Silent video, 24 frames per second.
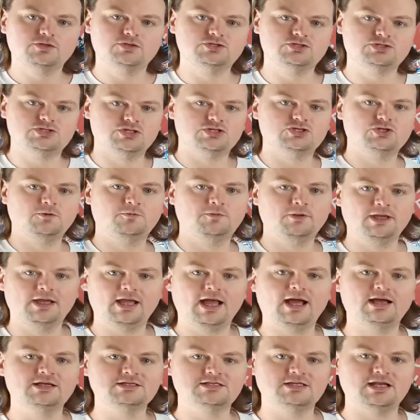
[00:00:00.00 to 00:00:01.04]
the Super League
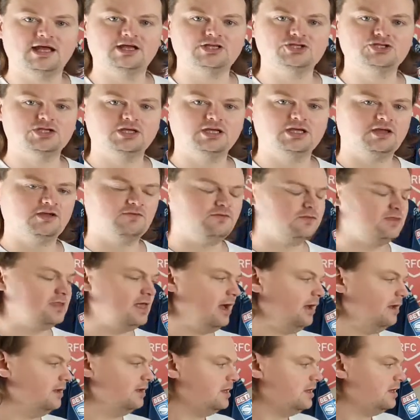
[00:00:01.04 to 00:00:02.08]
hasn't actually given
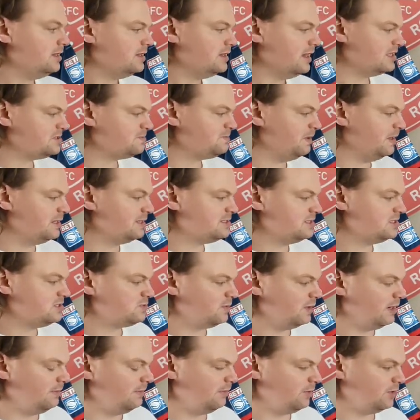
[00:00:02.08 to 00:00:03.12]
that space into
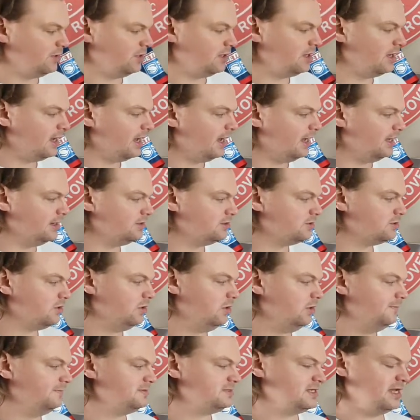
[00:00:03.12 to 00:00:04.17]
anybody, and
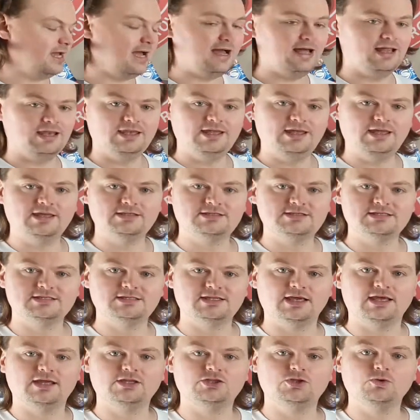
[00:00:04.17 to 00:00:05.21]
clubs at a later
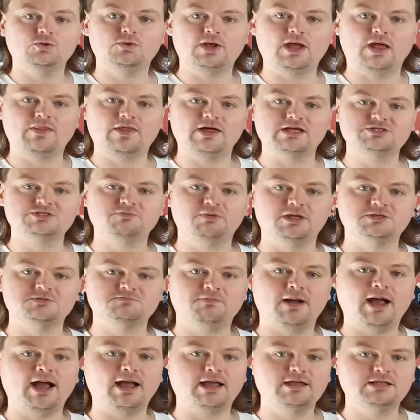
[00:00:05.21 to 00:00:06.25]
date do get that space
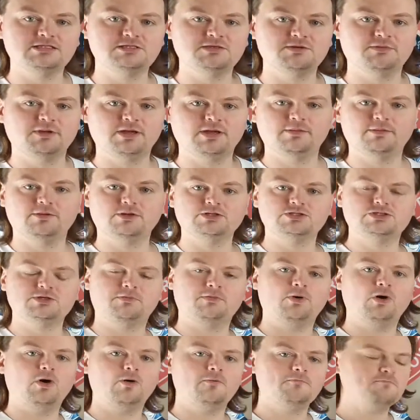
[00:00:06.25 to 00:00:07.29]
back to be able to
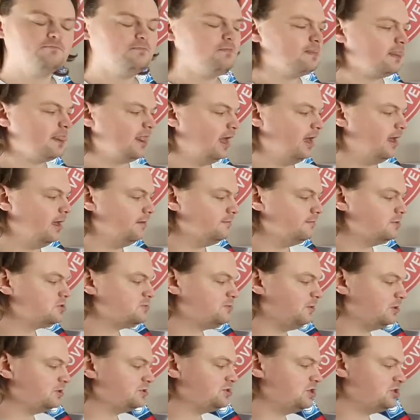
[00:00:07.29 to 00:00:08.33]
put
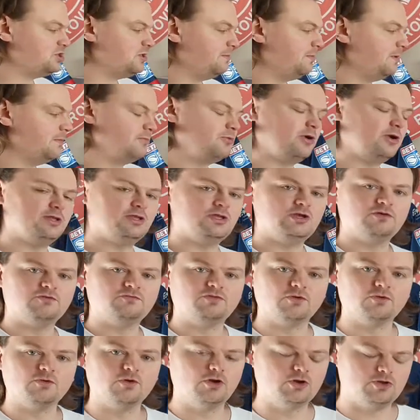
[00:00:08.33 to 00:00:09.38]
sponsorship and branding of
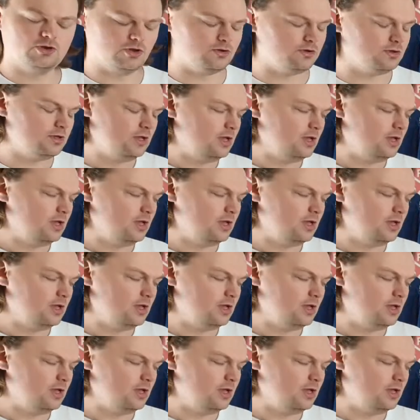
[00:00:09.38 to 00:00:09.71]
their own on.